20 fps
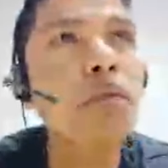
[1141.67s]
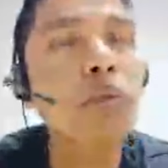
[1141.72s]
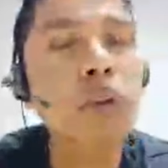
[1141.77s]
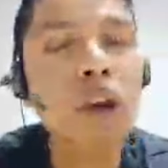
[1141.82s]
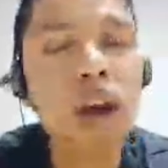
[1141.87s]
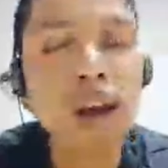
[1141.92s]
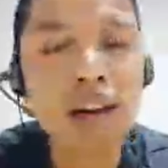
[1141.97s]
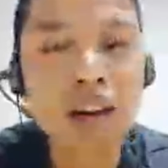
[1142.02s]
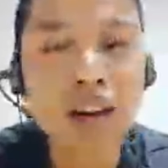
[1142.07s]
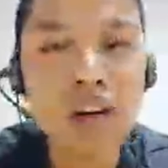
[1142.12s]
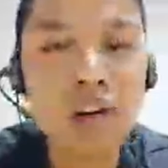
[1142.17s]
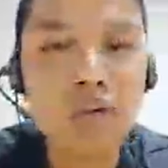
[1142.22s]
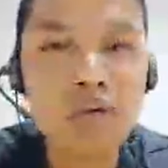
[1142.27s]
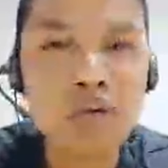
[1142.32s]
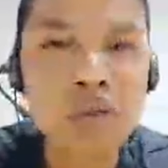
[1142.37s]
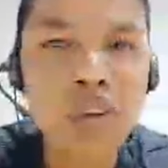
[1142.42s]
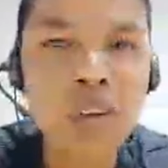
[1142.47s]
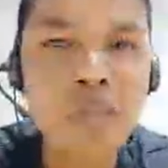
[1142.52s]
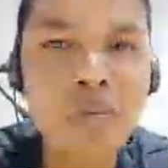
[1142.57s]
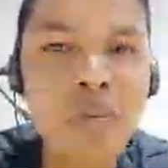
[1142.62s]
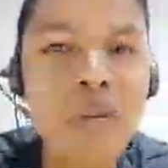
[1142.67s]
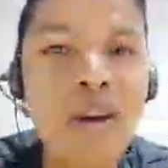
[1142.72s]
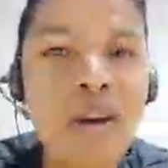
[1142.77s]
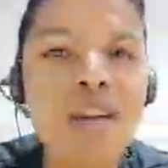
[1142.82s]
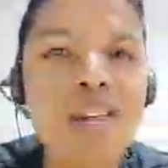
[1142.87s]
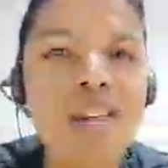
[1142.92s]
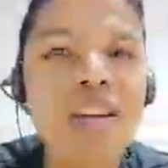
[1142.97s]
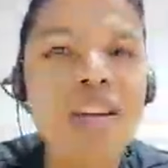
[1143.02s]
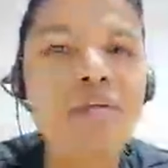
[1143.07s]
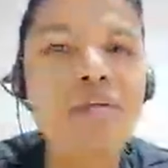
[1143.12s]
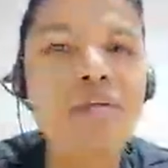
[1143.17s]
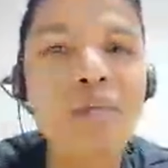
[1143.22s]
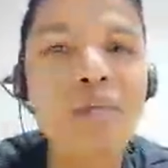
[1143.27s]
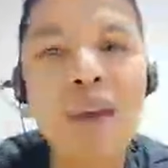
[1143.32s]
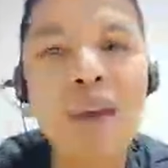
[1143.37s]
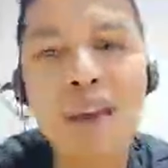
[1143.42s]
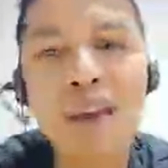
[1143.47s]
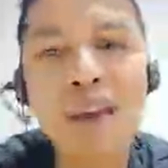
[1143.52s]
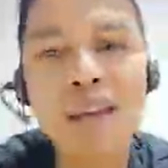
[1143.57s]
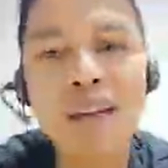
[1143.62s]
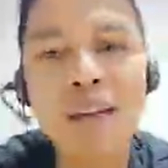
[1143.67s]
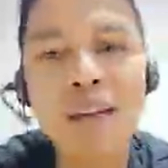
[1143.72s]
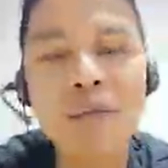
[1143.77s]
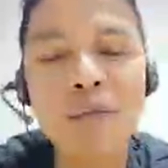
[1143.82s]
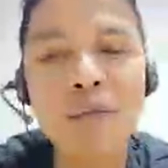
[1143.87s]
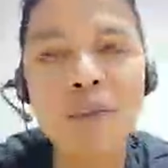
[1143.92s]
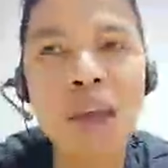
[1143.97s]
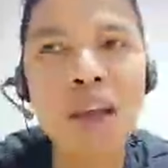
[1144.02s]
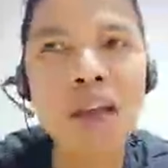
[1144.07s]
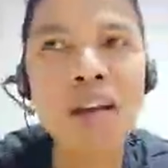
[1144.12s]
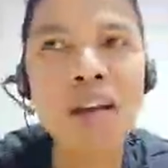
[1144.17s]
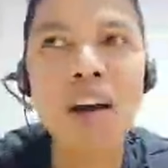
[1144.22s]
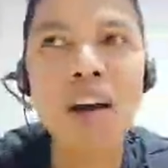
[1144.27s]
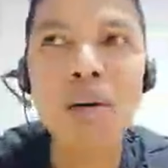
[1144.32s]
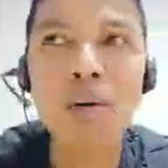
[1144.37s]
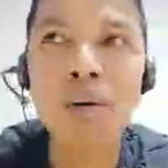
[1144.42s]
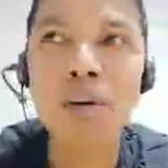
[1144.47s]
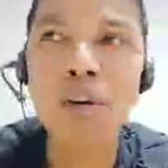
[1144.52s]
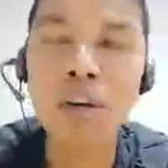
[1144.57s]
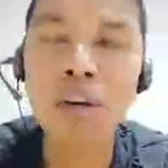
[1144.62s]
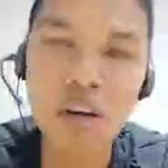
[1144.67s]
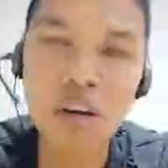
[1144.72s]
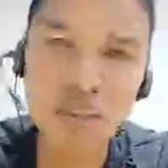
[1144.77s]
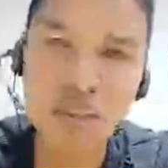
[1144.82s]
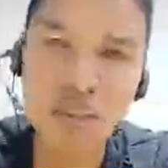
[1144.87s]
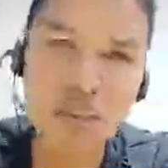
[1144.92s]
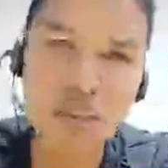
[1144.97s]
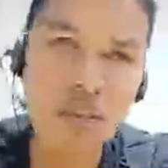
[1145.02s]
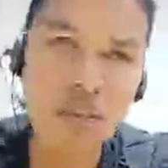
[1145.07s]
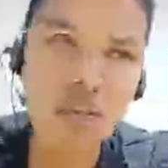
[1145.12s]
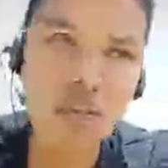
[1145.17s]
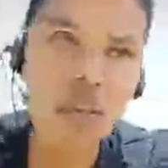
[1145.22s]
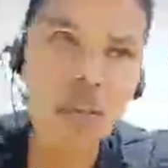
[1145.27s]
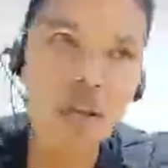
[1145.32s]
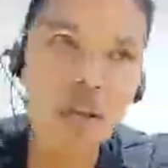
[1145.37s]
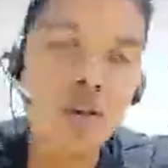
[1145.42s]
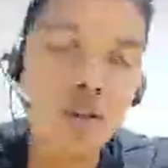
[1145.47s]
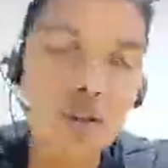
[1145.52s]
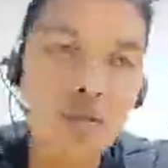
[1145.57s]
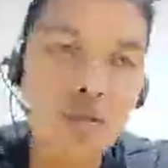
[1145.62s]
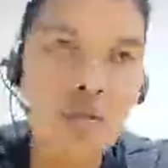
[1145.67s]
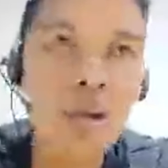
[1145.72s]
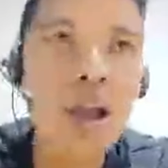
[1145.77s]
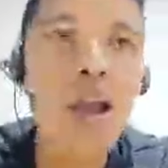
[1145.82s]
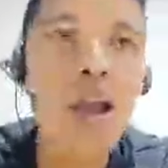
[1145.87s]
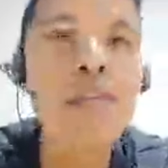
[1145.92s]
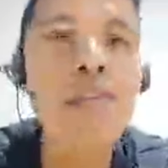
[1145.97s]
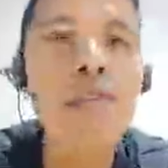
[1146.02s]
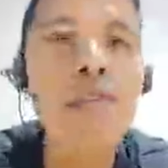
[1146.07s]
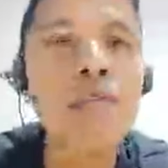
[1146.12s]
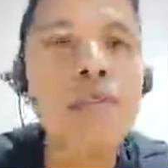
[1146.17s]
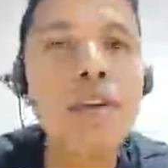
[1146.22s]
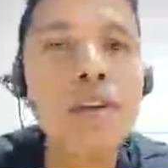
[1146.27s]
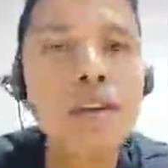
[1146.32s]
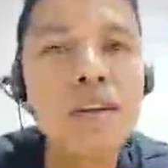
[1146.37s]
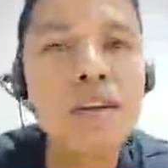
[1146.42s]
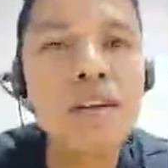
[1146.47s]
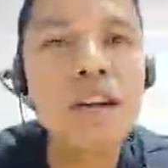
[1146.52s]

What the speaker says: we had our breakfast and pack our lunch. We plan to eat